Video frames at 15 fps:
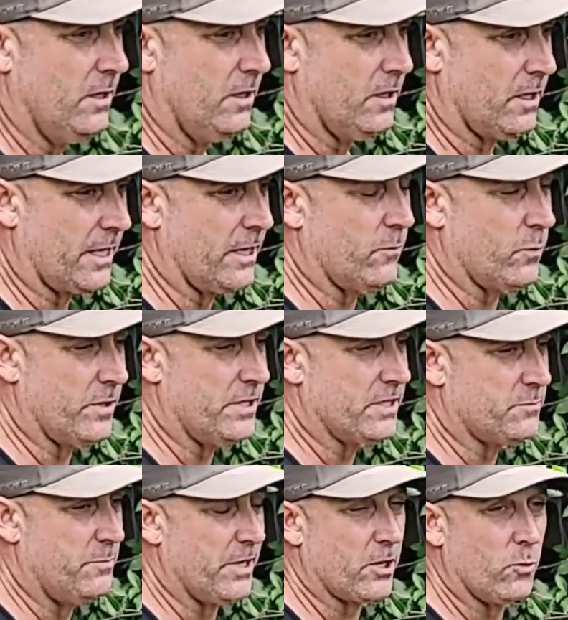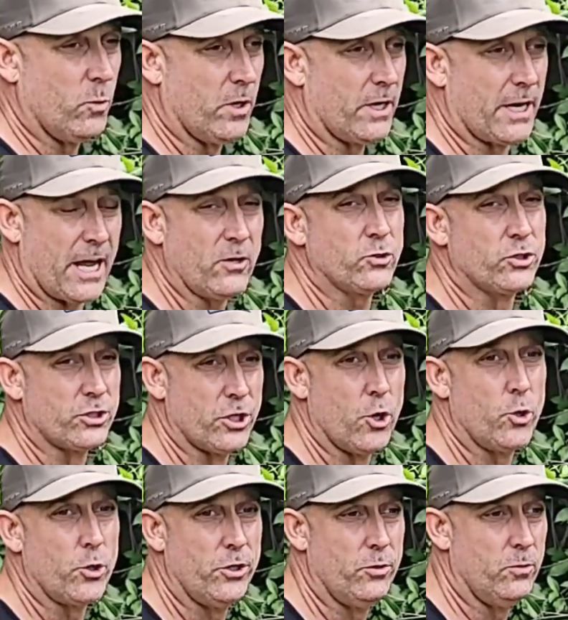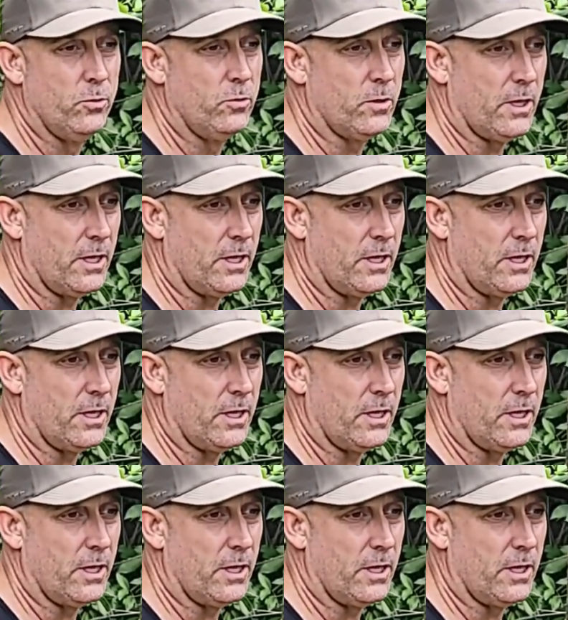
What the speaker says: Again, with this bigger one, and I'll show you,